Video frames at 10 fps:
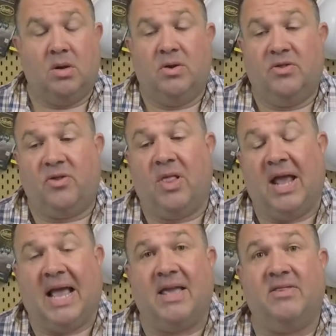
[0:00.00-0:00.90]
So
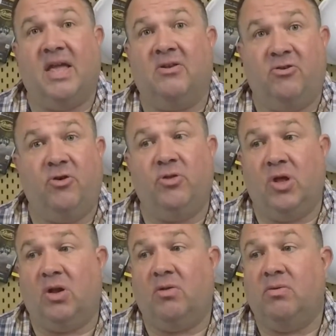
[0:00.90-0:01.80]
like I said, too
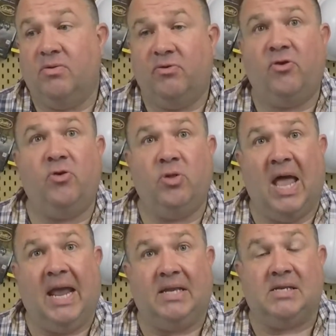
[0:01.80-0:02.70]
little, too
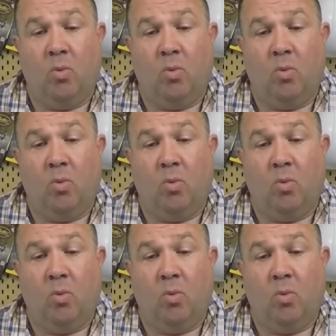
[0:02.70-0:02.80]
late.